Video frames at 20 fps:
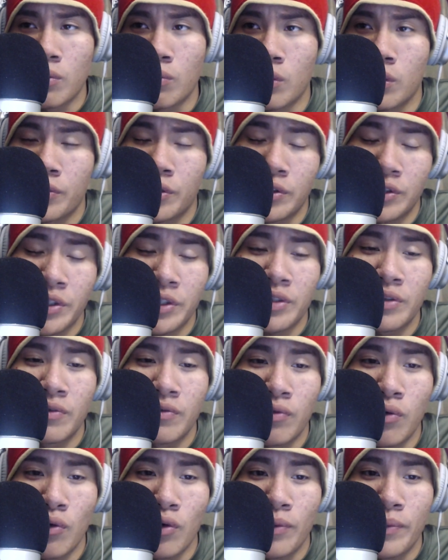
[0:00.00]
Well, they're
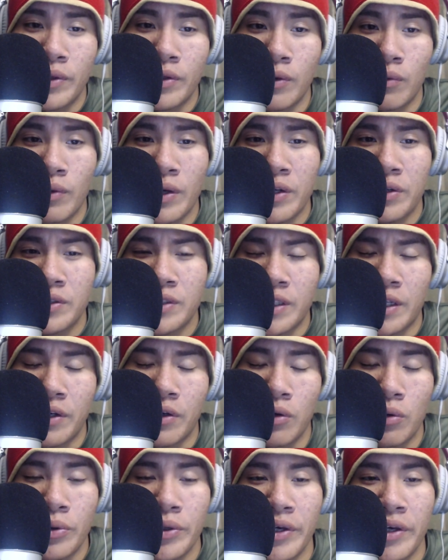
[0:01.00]
6-4. I mean, their record's kind
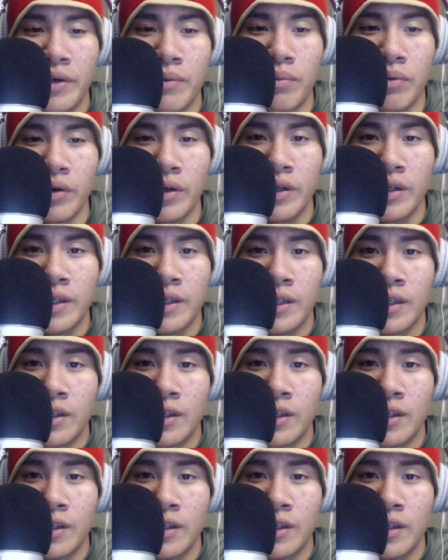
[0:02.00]
of okay, but